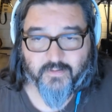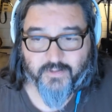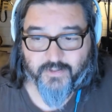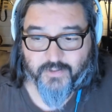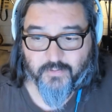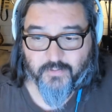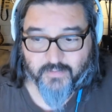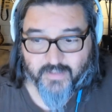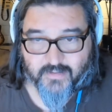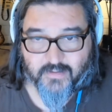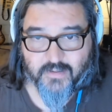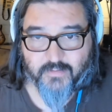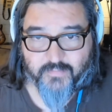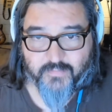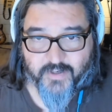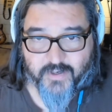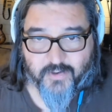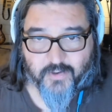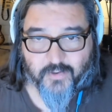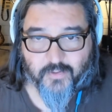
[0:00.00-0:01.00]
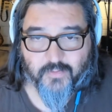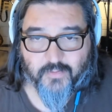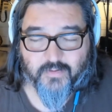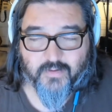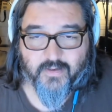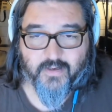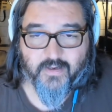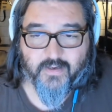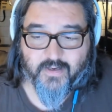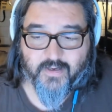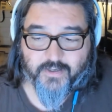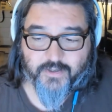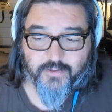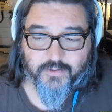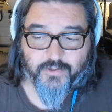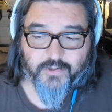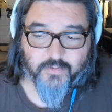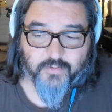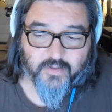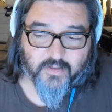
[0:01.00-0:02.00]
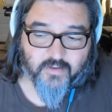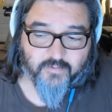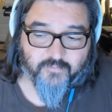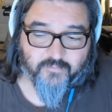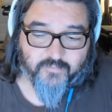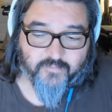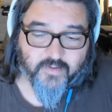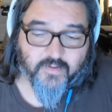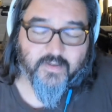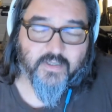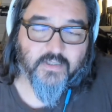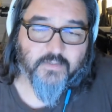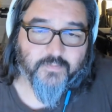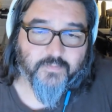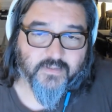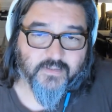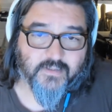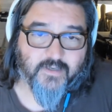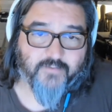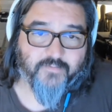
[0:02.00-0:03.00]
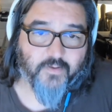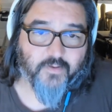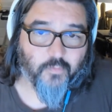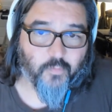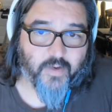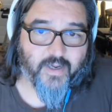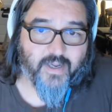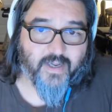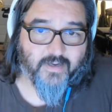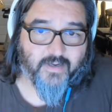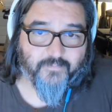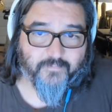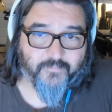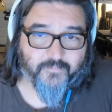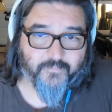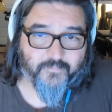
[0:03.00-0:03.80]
you let them know, and you do it in a very specific way,